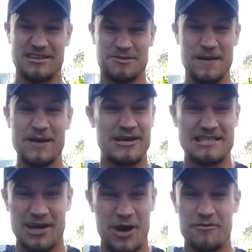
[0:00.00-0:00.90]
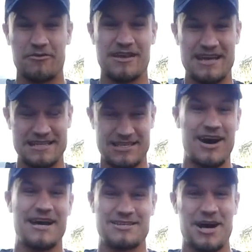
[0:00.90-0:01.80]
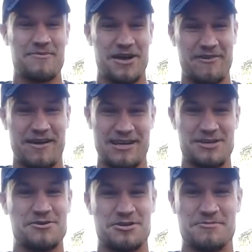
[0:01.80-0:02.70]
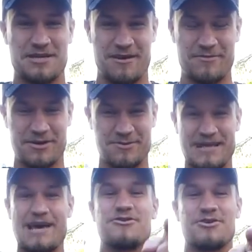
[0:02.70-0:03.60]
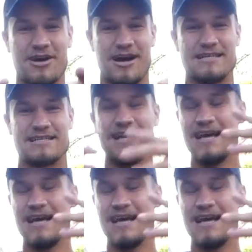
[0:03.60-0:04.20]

And to be honest, over the entire time that I've had a YouTube channel, because without you guys,